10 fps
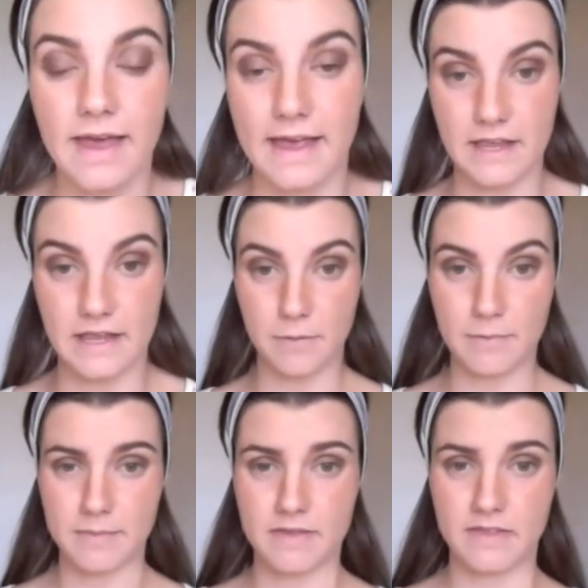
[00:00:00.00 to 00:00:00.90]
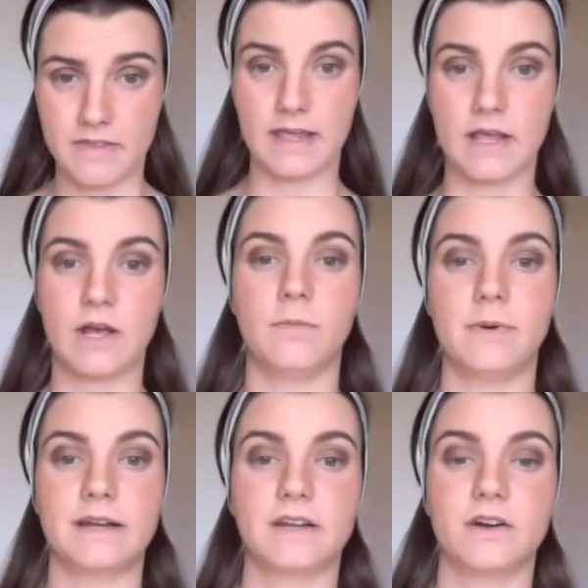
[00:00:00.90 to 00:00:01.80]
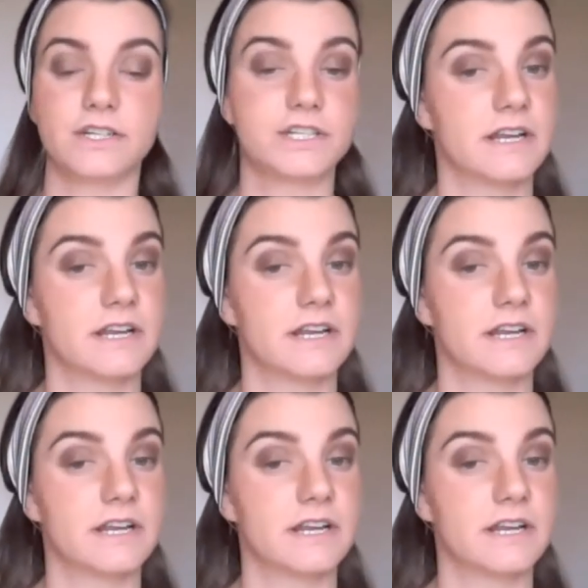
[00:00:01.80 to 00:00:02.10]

Okay, you may be thinking, oh my gosh,